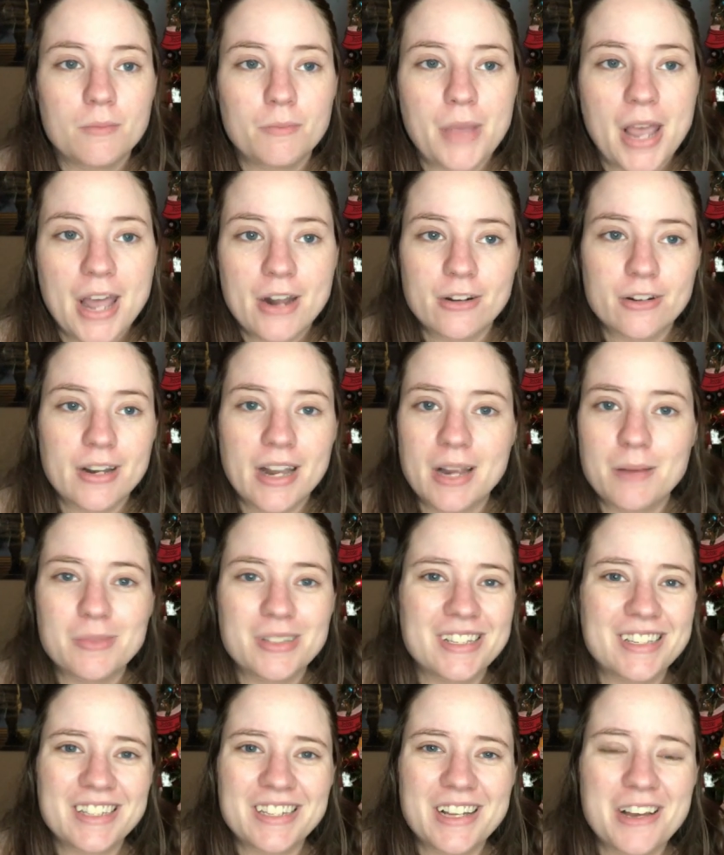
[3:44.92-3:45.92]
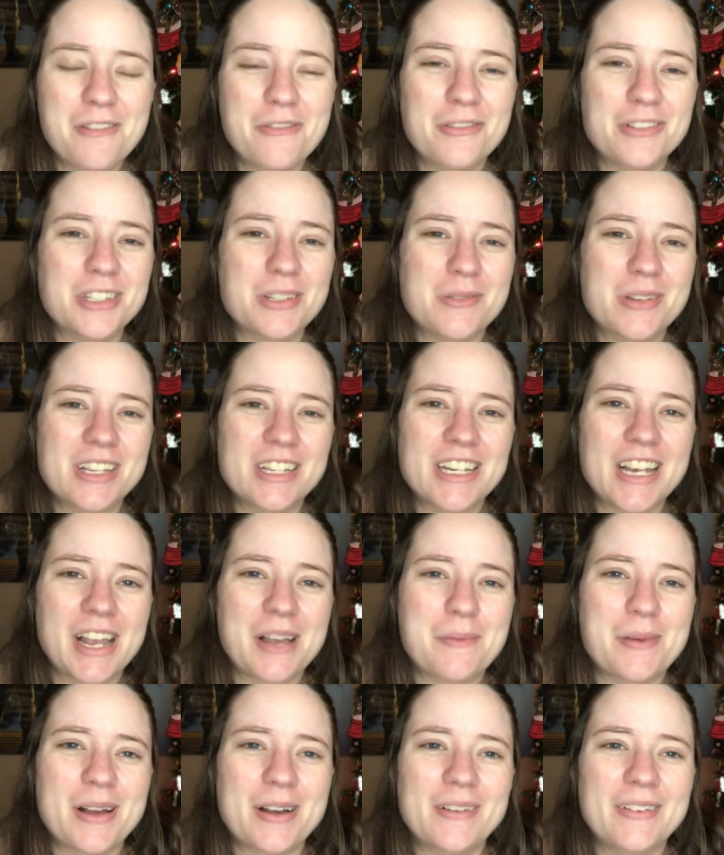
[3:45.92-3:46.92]
pattern names and stuff, so we can check
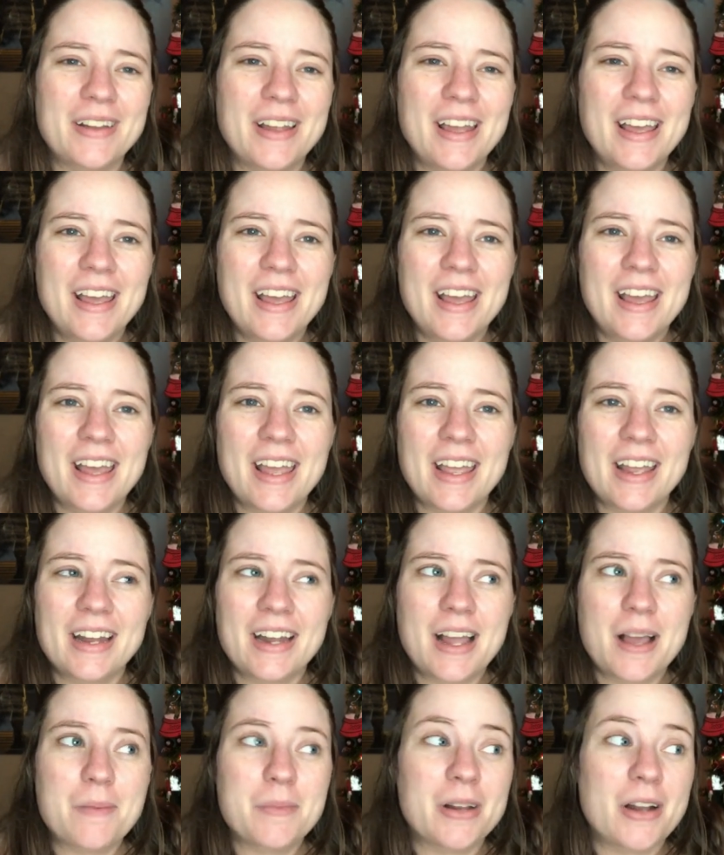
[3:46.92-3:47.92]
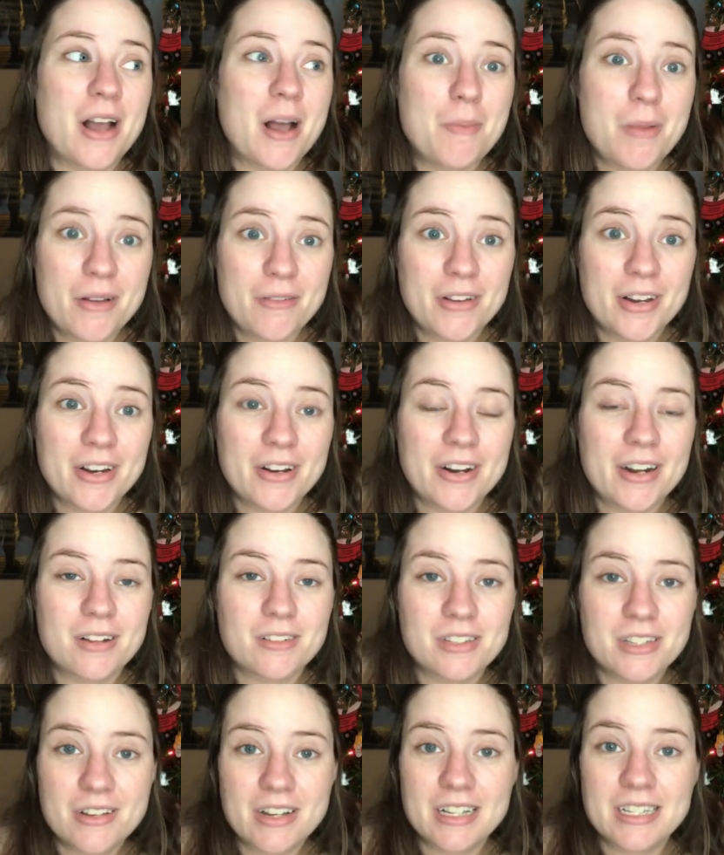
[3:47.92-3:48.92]
them out. And I'm gonna hop off here, and I'll
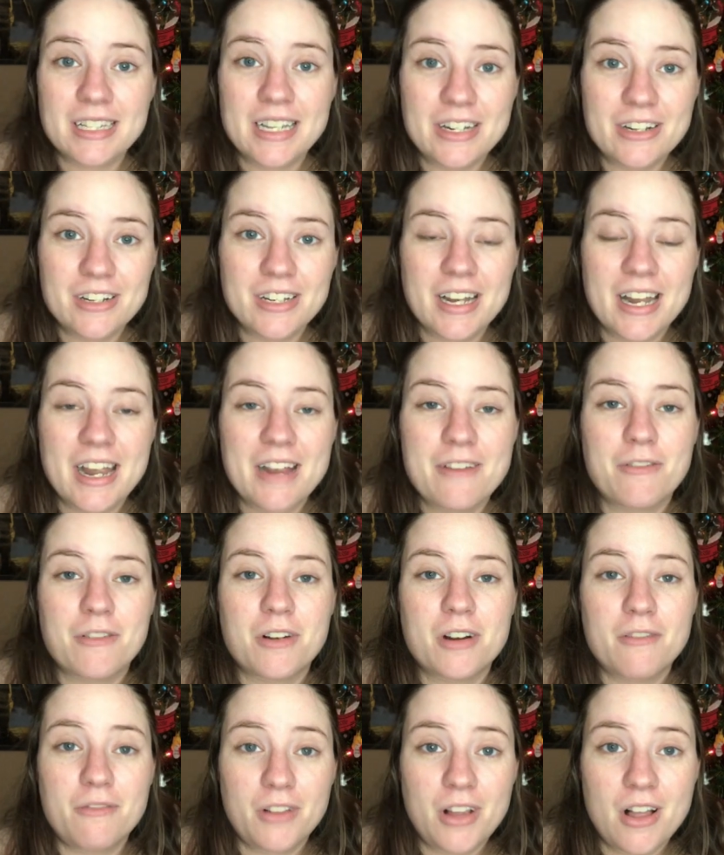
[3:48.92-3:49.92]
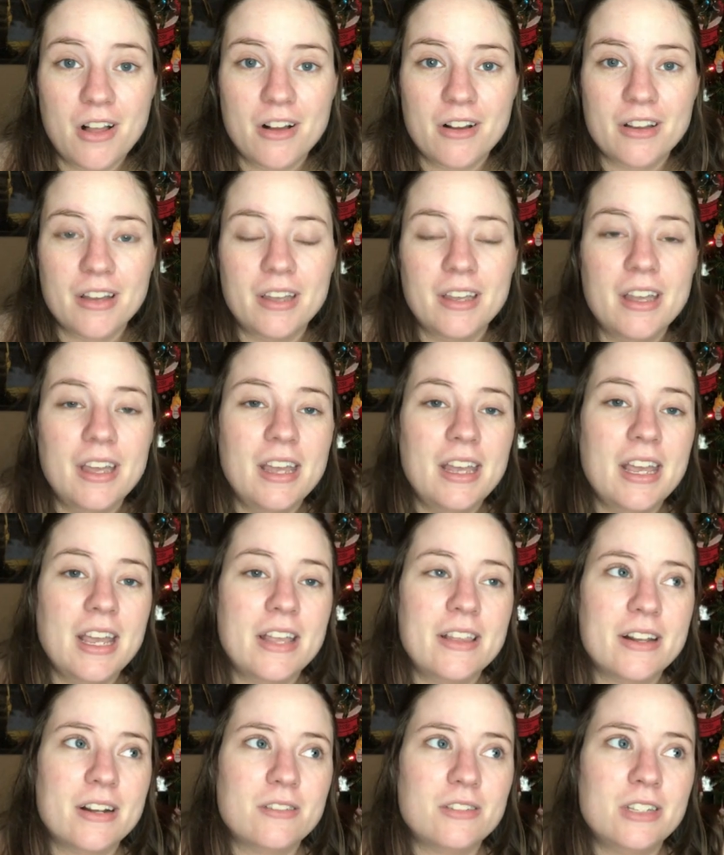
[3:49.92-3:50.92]
see you guys later today for a vlog,
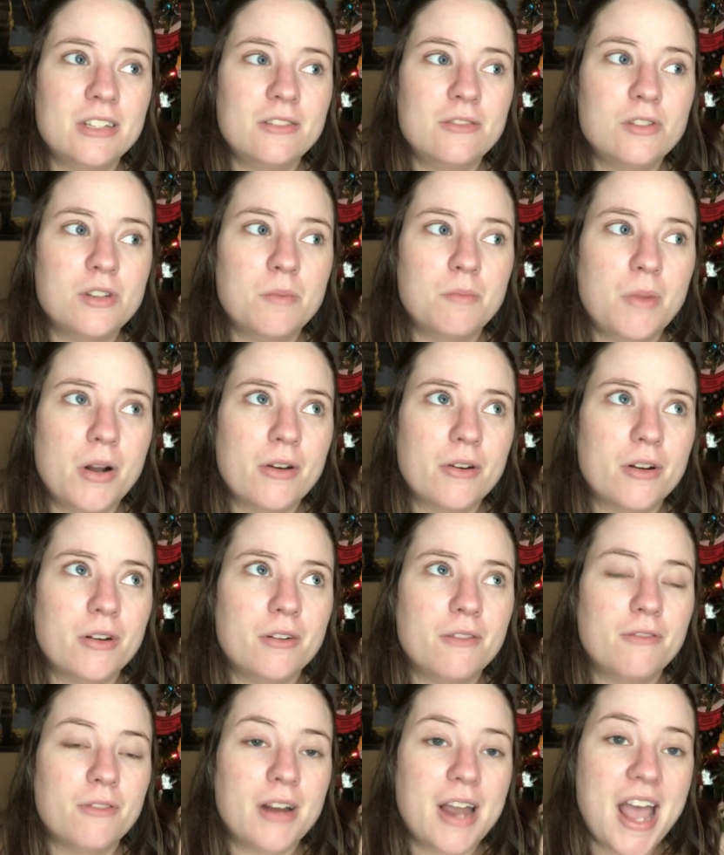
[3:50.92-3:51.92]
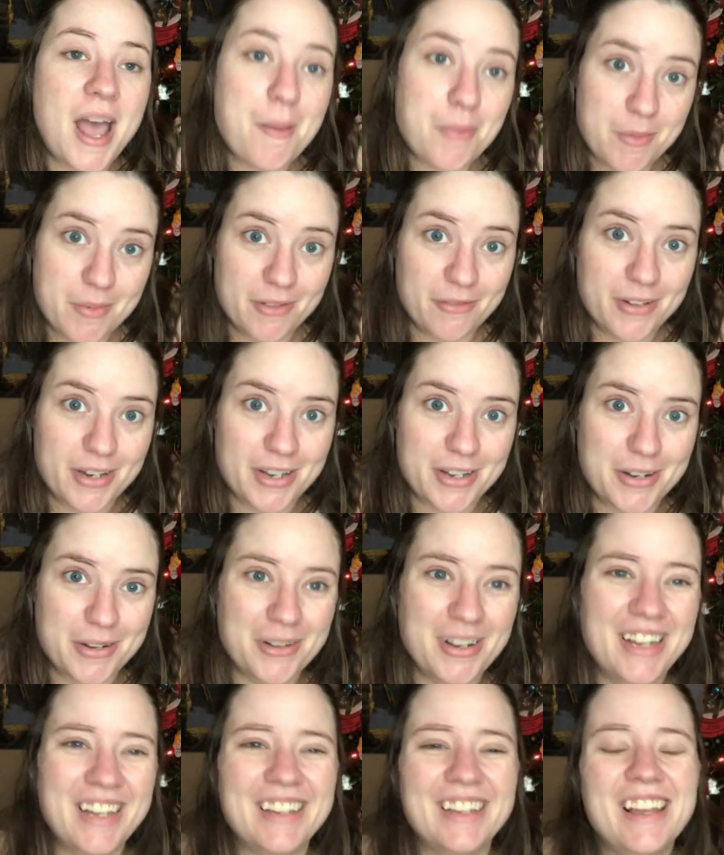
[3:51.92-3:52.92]
and then I'll see you tomorrow for a Happy Meal video.